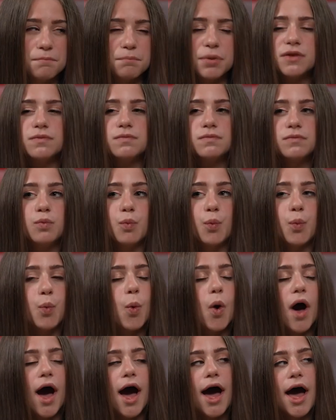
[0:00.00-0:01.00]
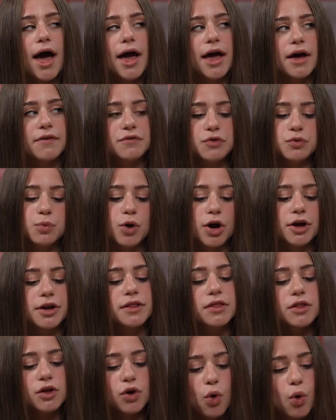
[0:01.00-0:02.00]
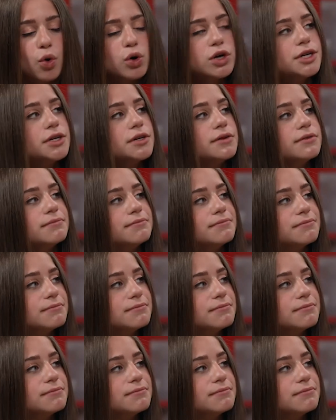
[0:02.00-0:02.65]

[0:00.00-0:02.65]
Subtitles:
But why have you brought in the corn?